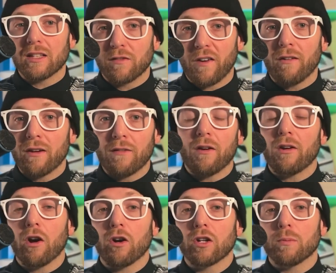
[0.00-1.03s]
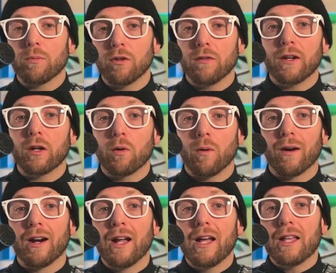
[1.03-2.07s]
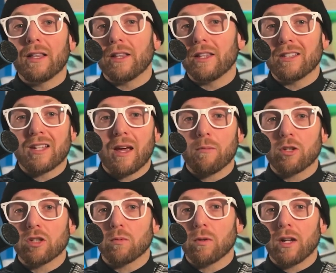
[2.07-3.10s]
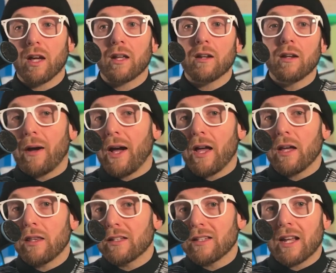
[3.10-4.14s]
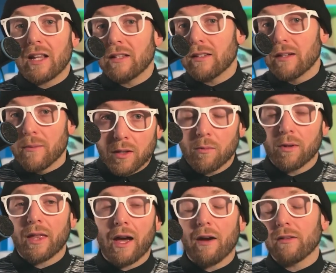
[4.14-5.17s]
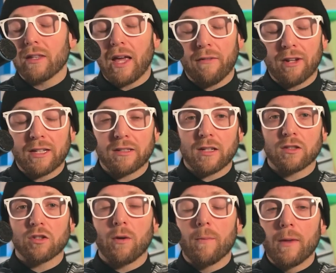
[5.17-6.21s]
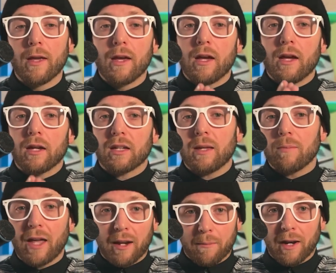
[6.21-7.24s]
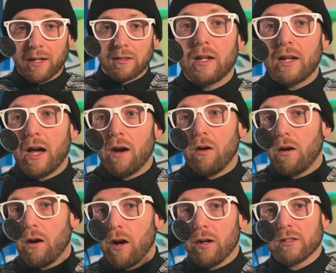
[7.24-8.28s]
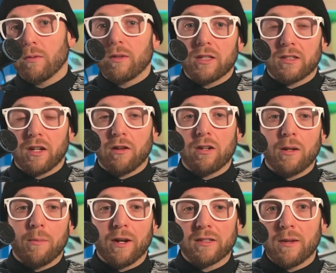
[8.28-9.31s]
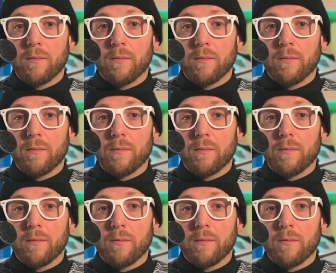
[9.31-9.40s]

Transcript: very, very hard to prove in court that these damages were done by the tenant without the evidence. And so keep that in mind. Now, also with the security deposit,